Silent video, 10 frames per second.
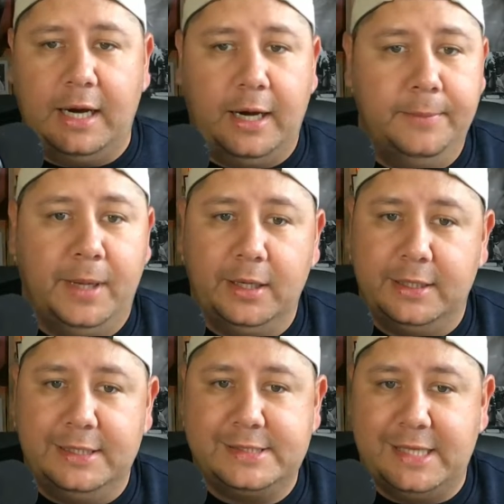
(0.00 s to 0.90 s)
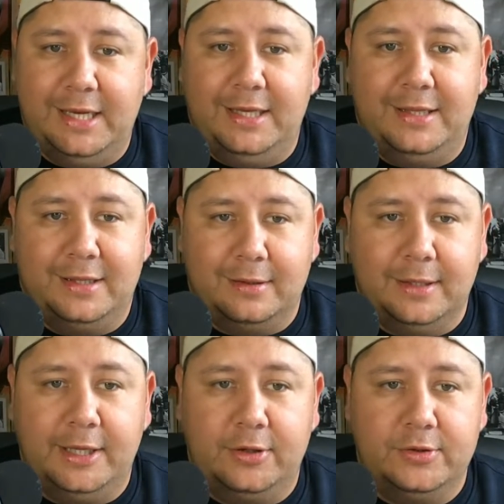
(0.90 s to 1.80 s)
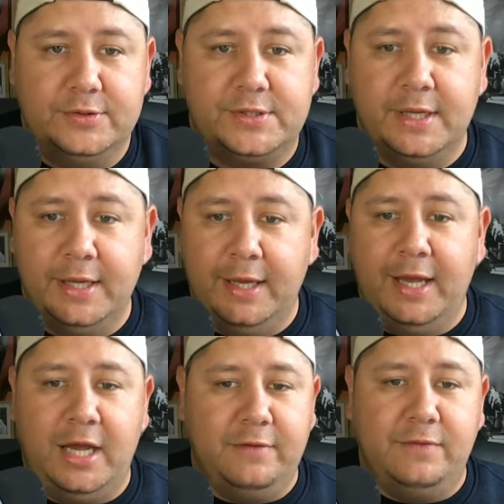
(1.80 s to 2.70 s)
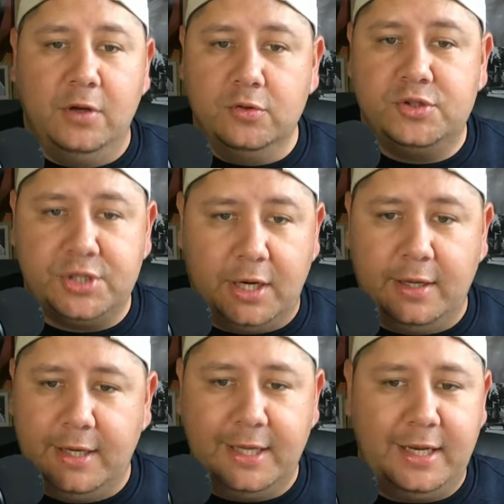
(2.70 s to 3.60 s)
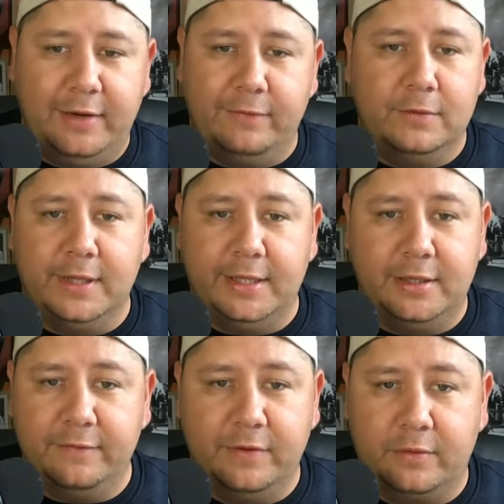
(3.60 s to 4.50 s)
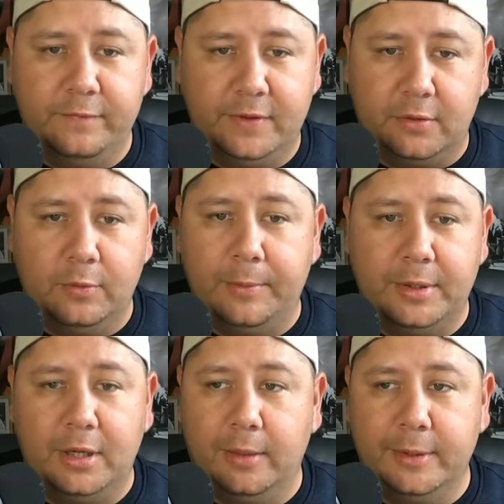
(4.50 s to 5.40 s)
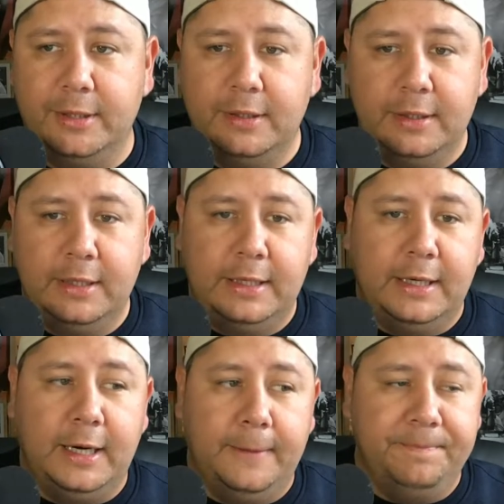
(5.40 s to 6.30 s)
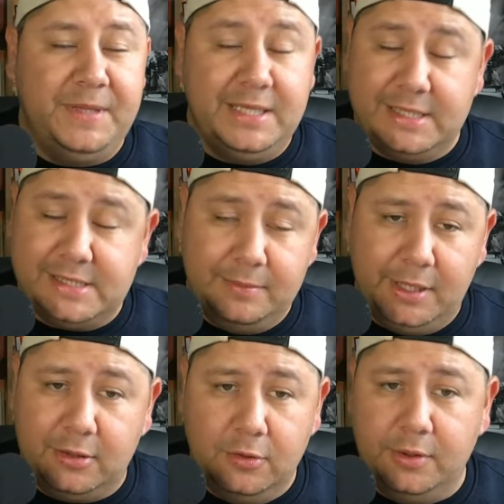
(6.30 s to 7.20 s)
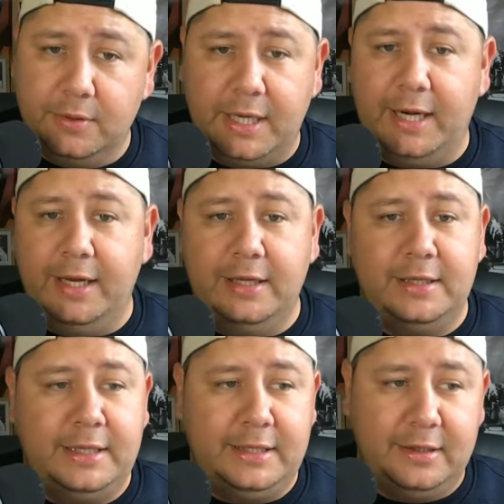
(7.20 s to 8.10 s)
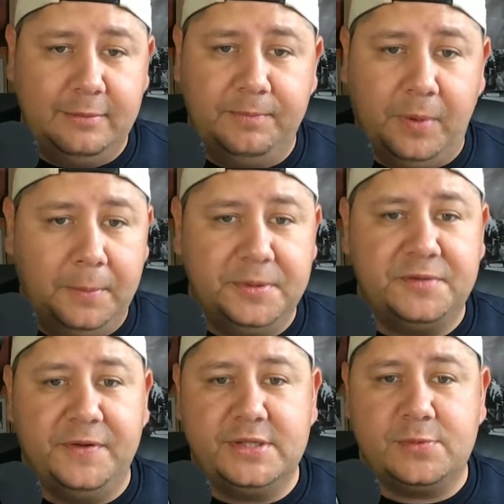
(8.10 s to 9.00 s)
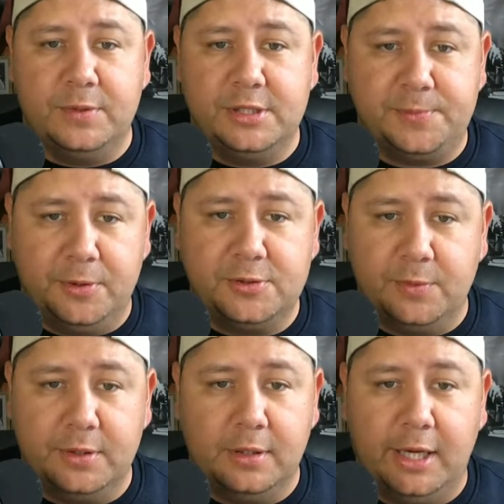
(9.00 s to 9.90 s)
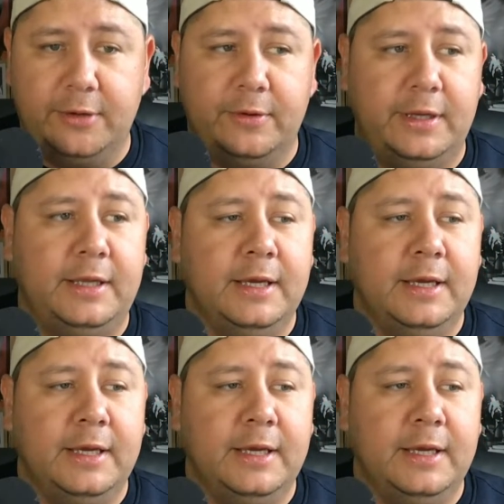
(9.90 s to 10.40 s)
not going to say that the Lakers have no shot at ever landing Victor Wembanyama. He does seem like a loyal guy, and he did pump his fist when the Spurs won the lottery.